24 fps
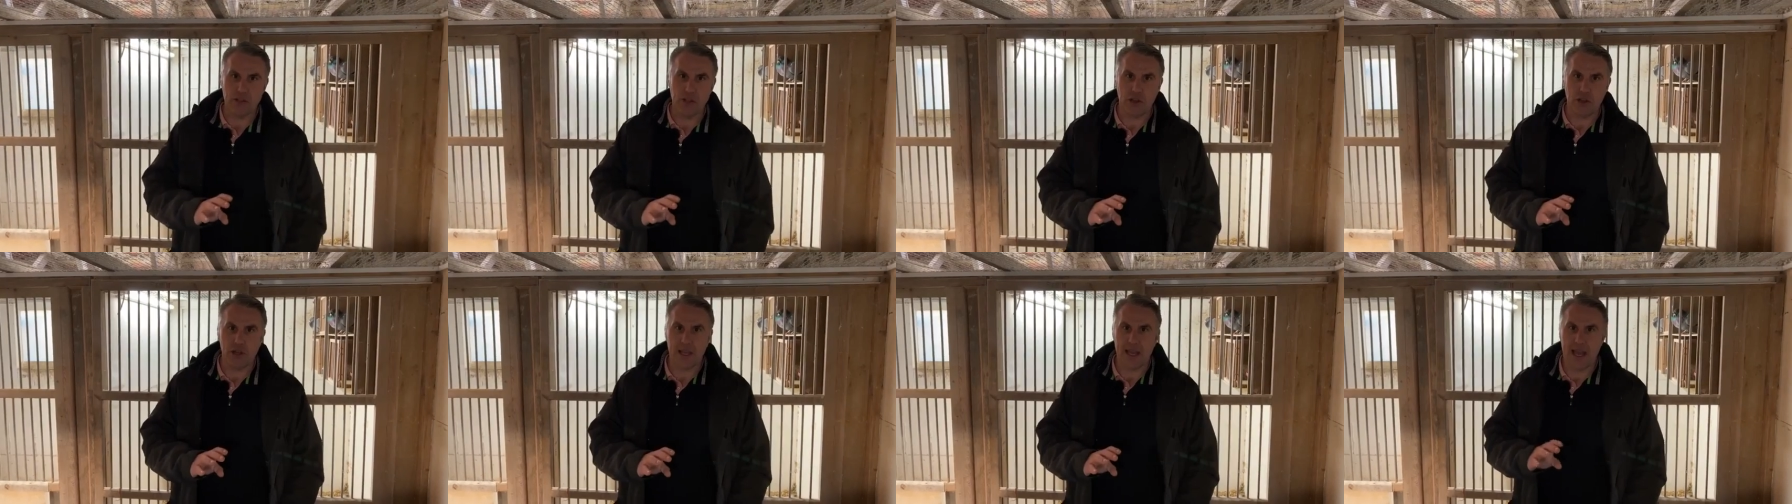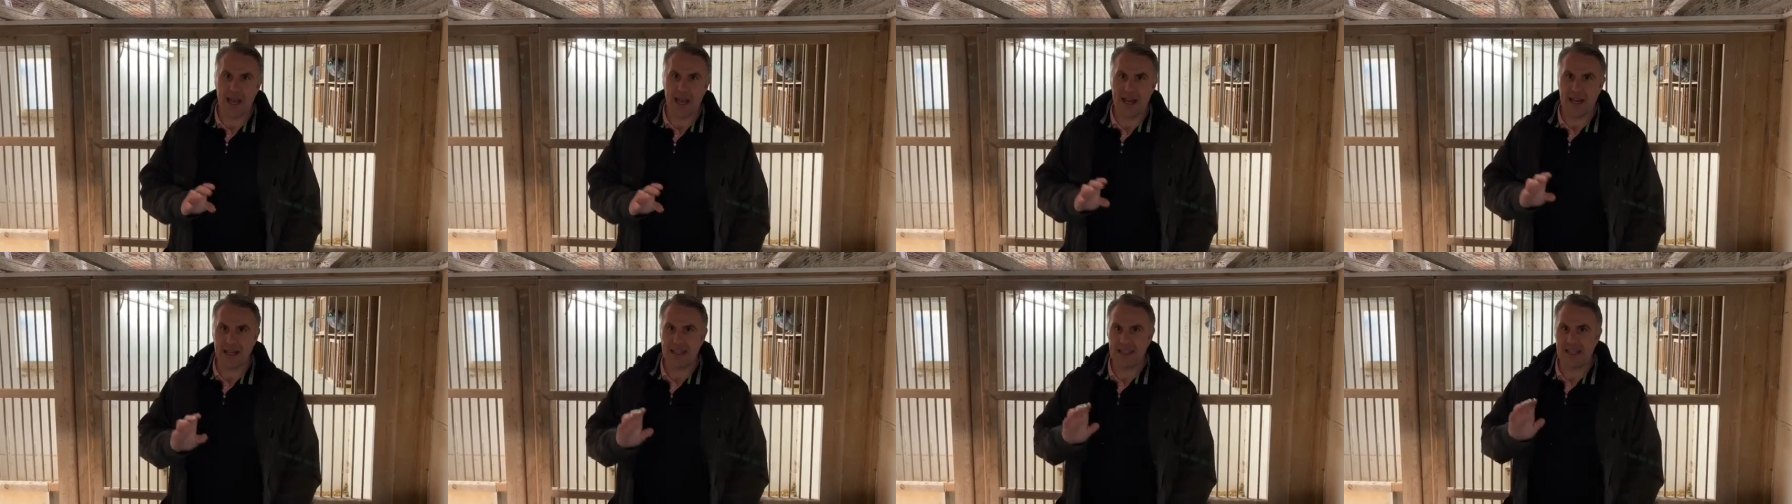John
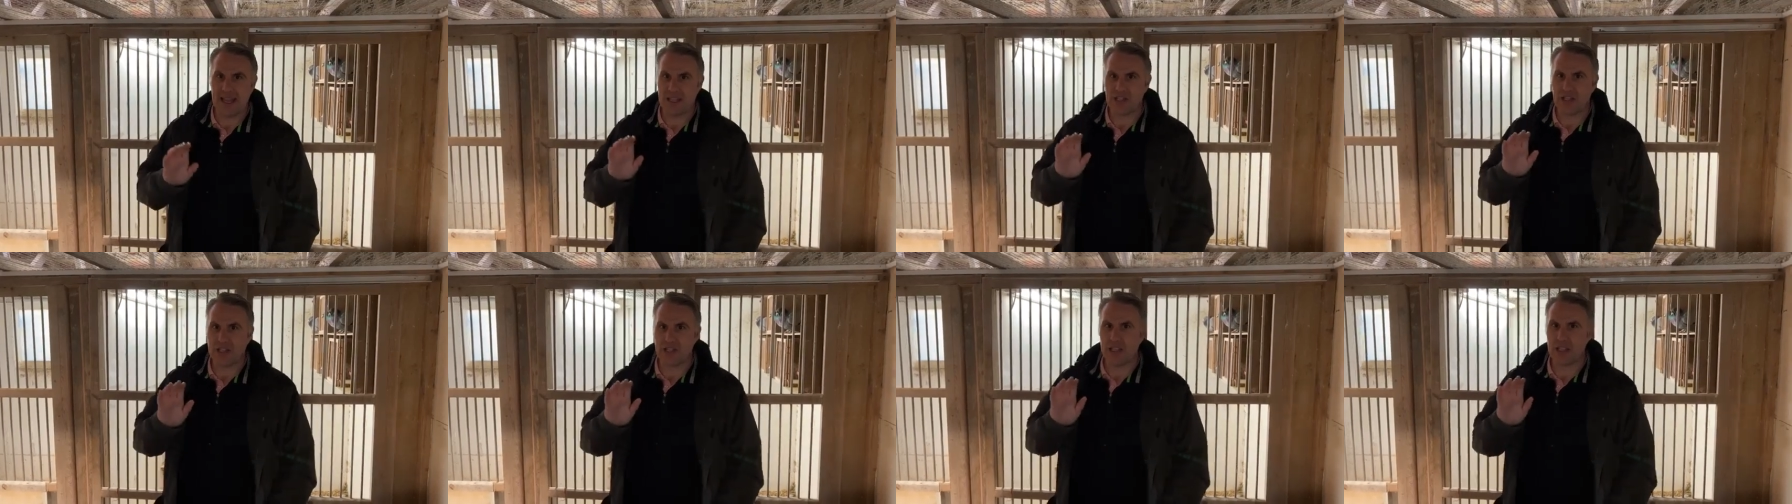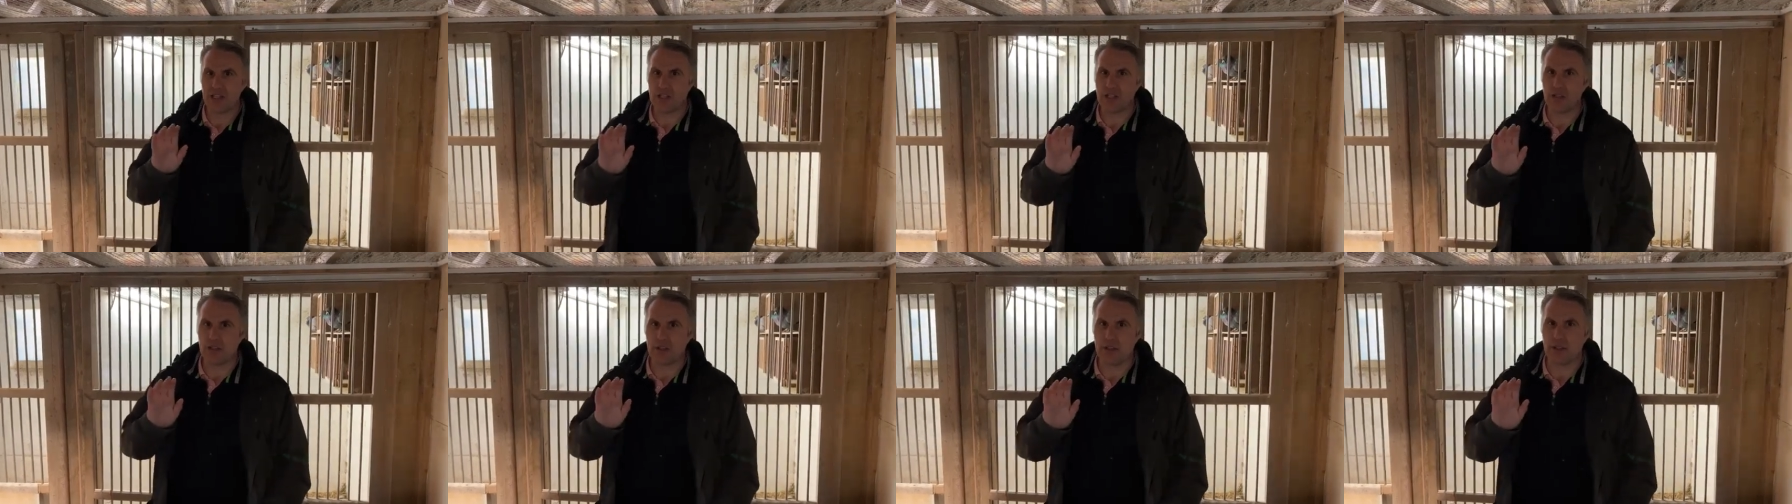Carlin,
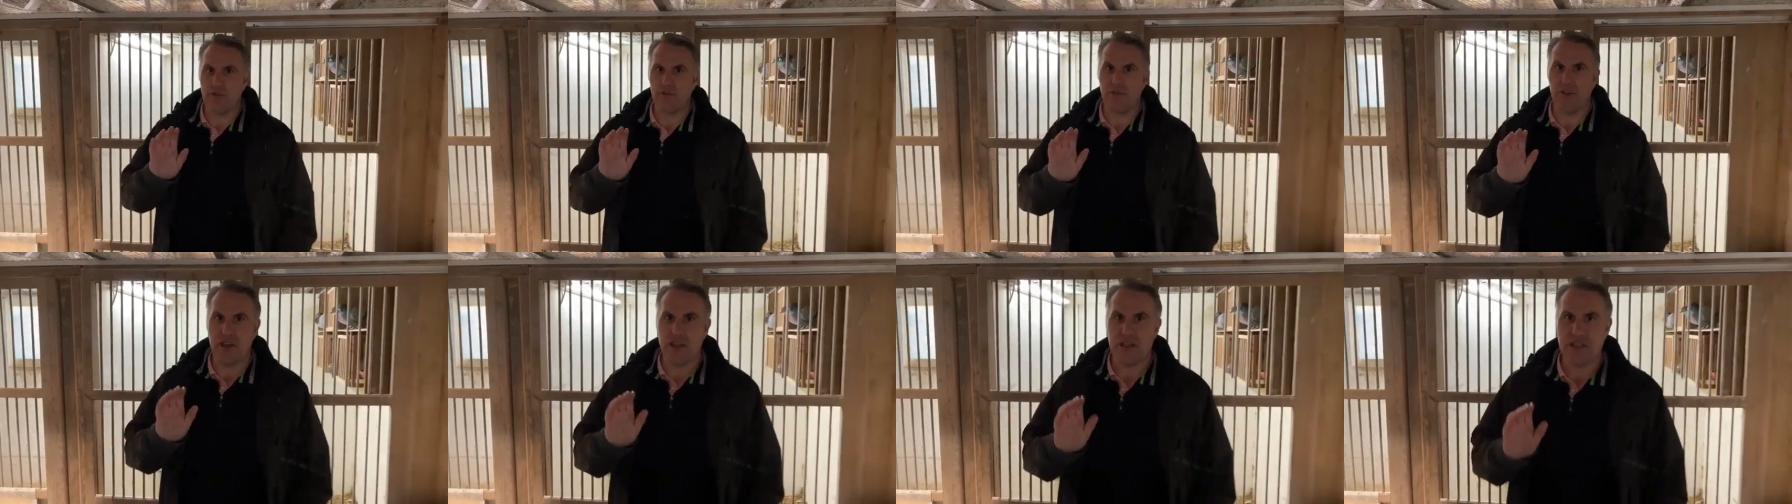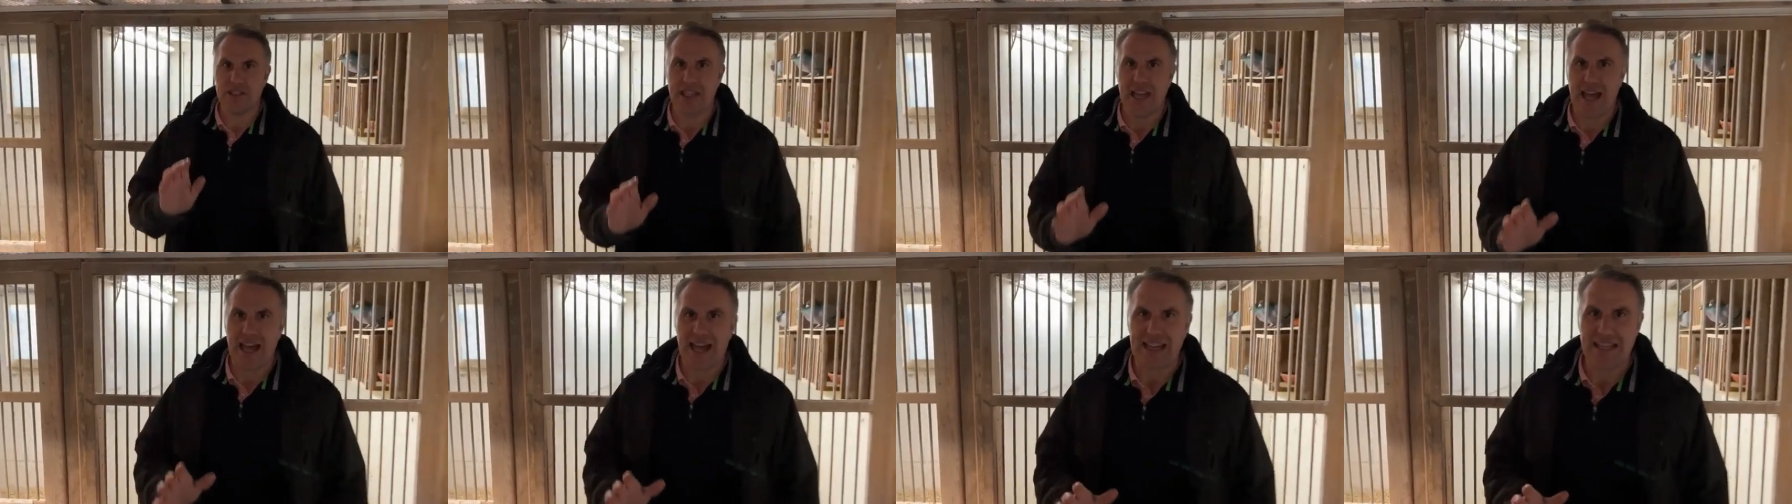actually took the
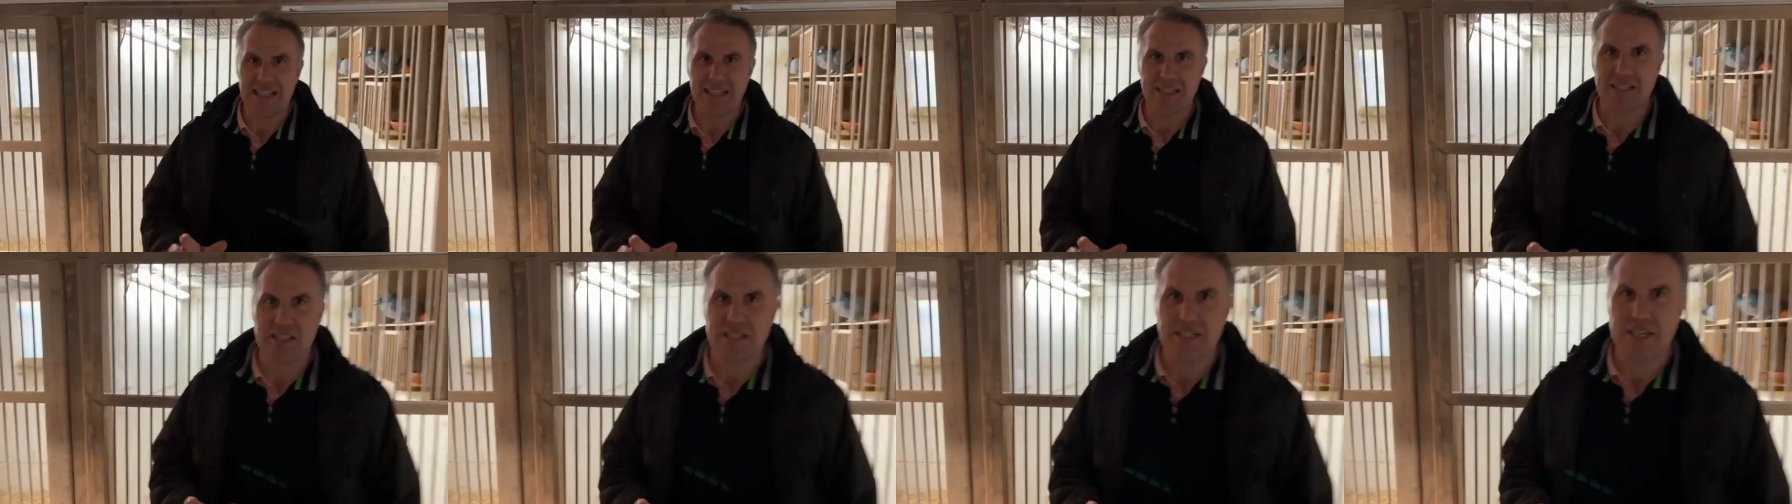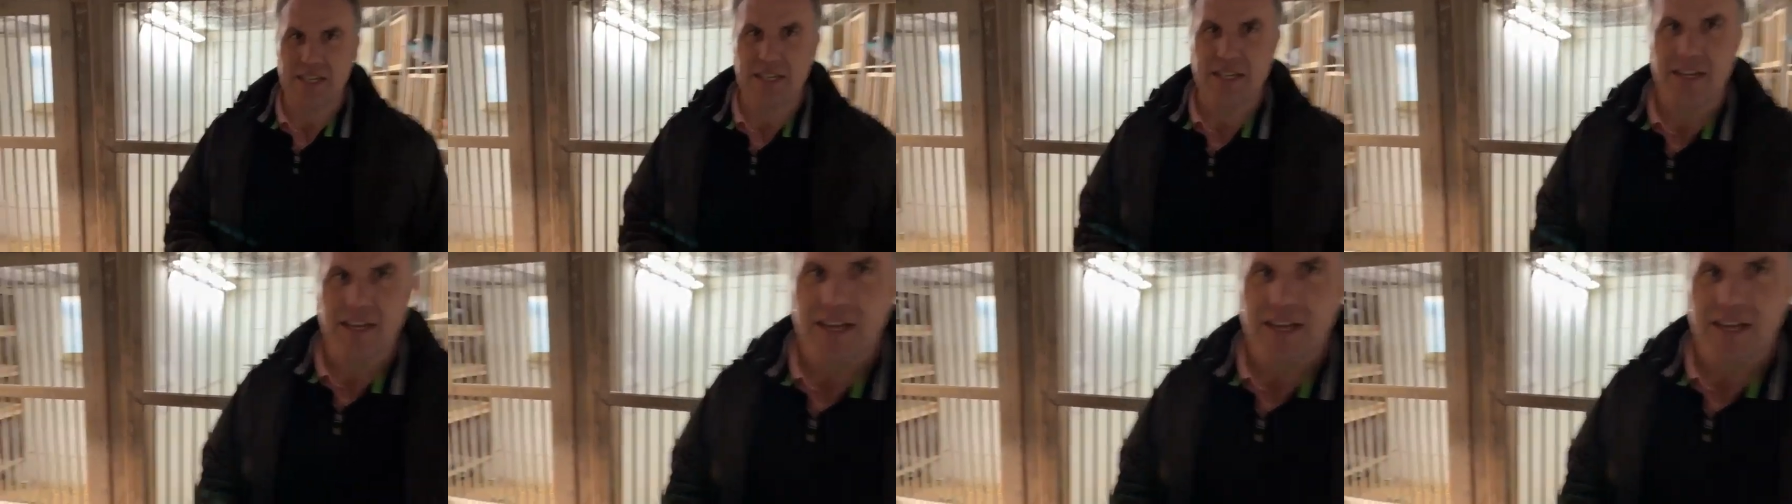first eight.